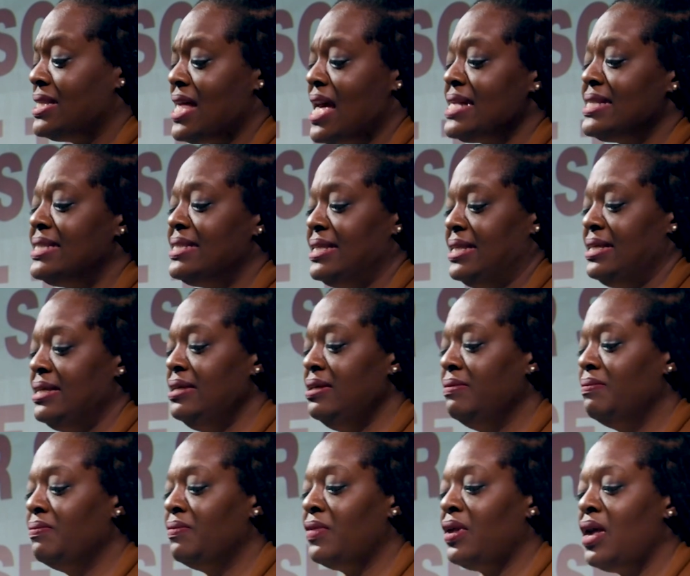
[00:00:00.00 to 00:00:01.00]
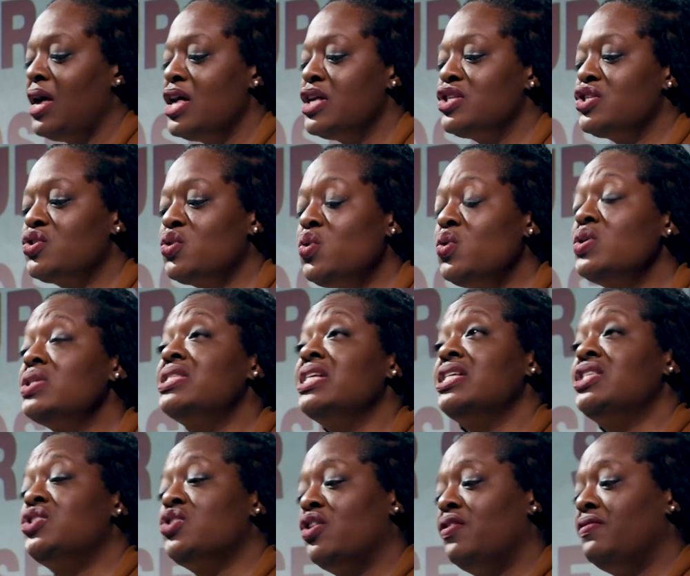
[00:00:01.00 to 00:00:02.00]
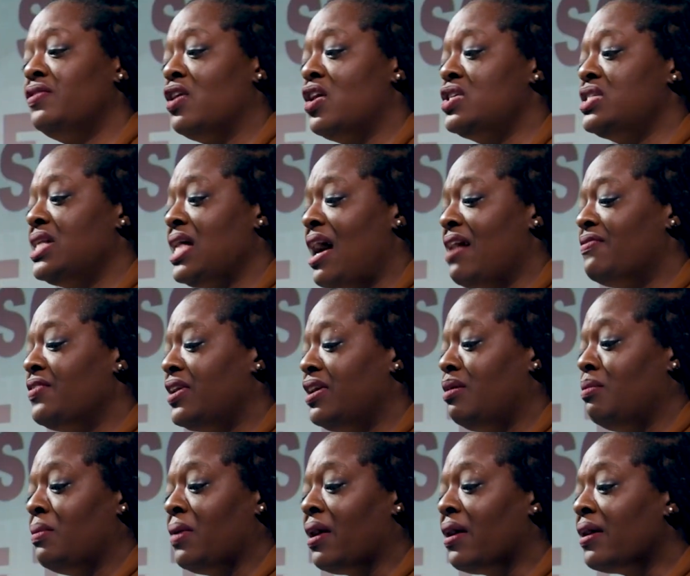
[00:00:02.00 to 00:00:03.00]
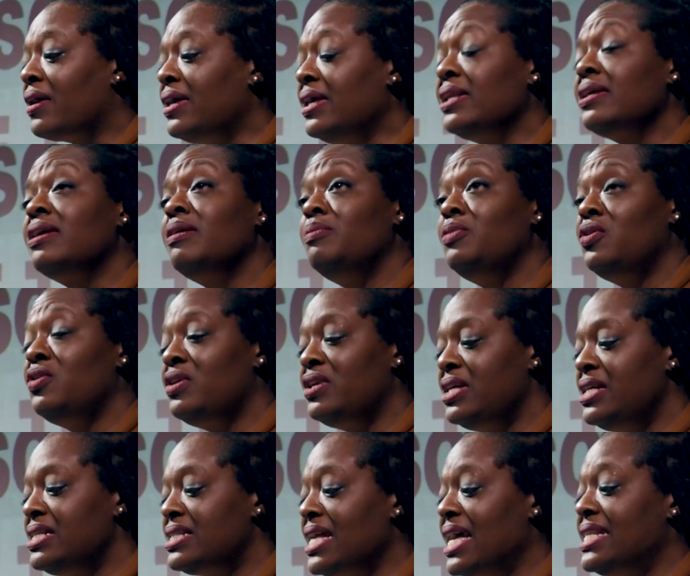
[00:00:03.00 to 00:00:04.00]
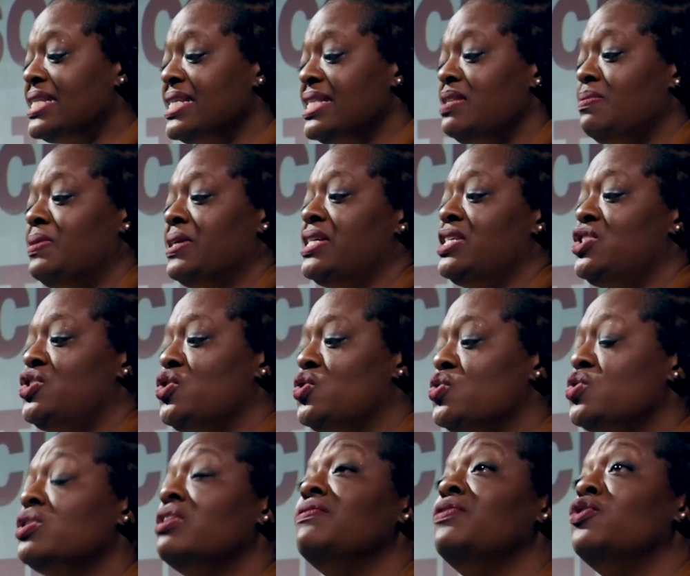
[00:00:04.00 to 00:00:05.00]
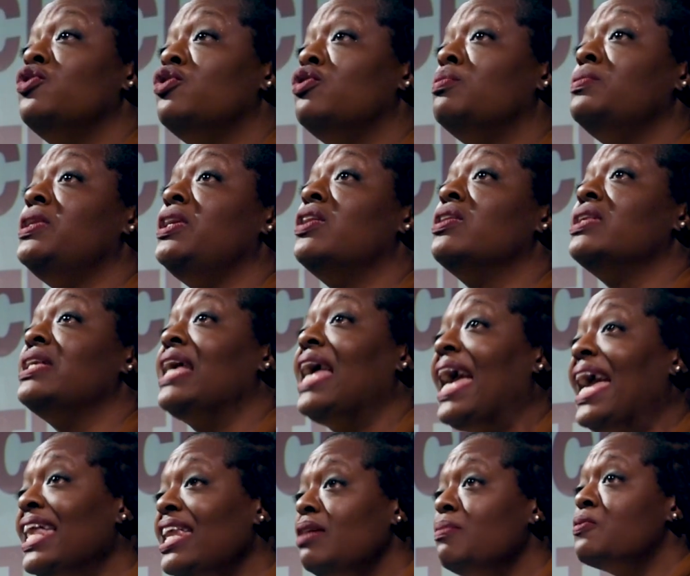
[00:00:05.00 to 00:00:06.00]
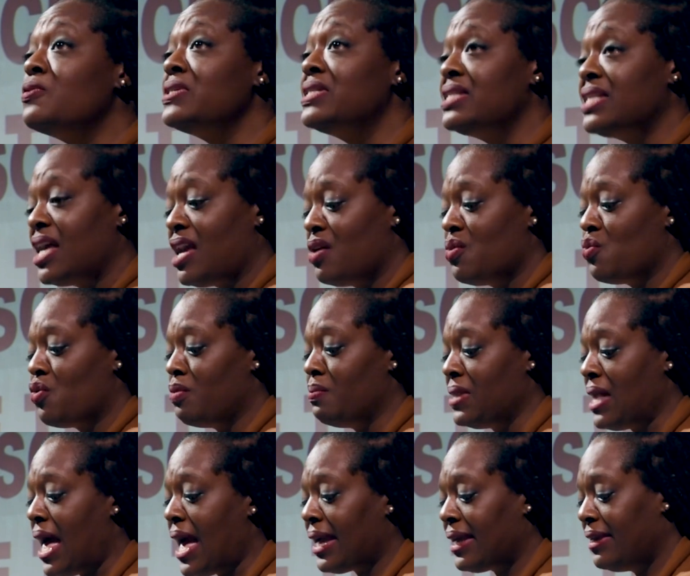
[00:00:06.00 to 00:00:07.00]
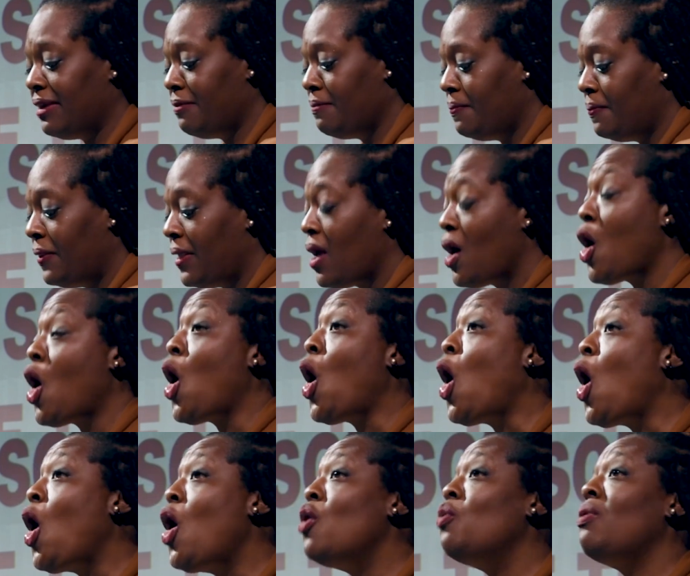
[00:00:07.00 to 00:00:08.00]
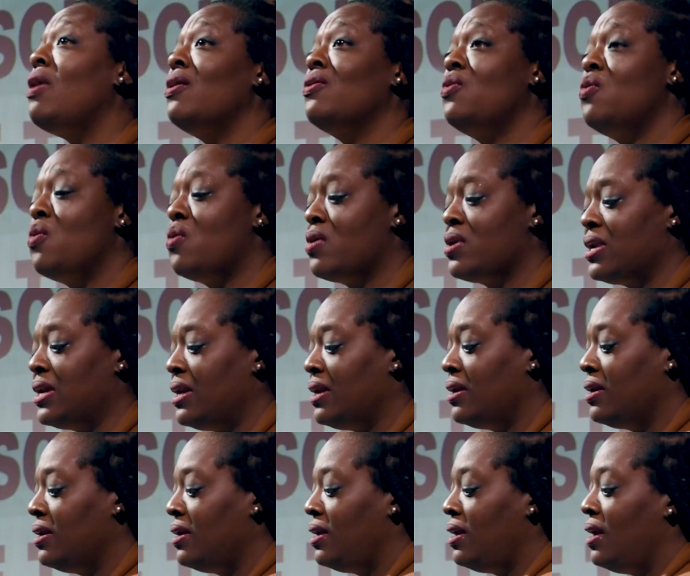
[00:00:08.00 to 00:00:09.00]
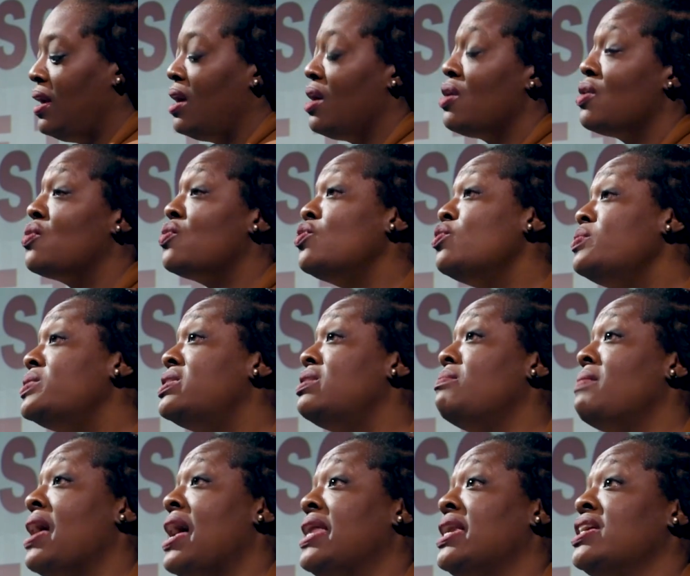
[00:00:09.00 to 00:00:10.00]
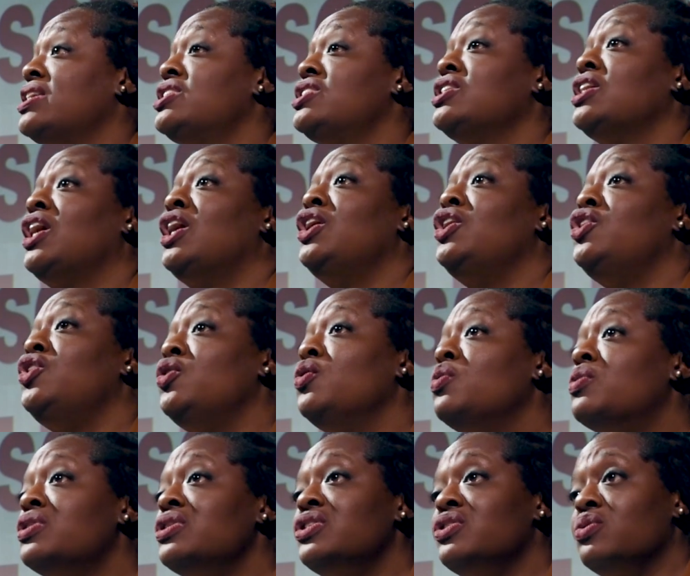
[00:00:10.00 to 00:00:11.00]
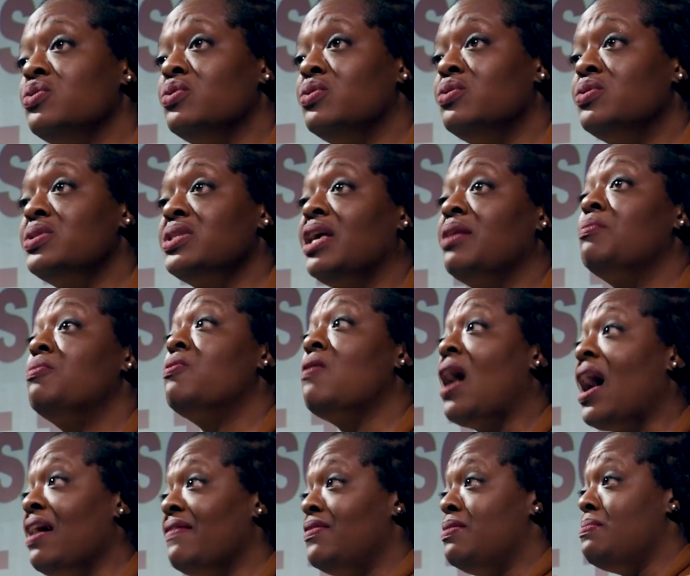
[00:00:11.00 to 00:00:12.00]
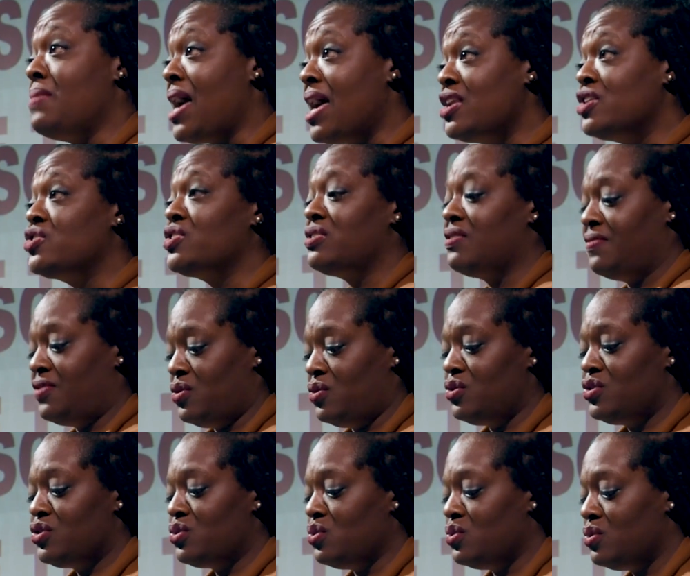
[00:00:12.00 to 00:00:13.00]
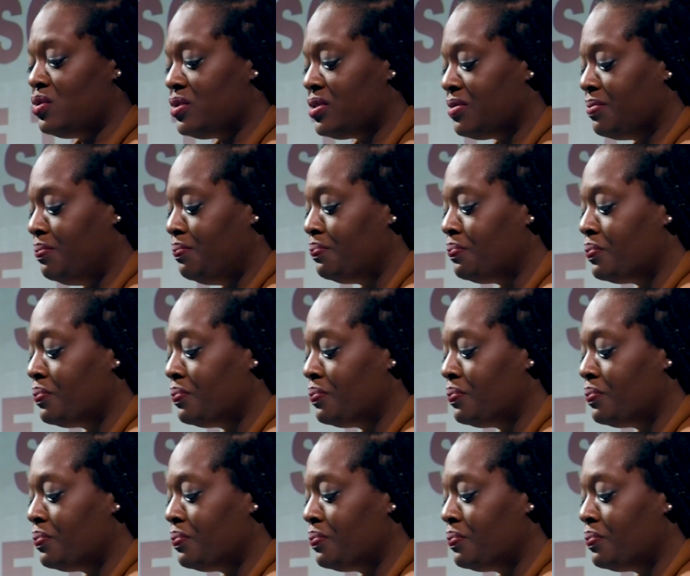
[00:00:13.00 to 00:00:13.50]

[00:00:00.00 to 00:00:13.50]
in that city. Schools that served largely African American communities and displaced children, of whom nearly 80% were black, all while courting groups to manage newer schools and private managers of those schools.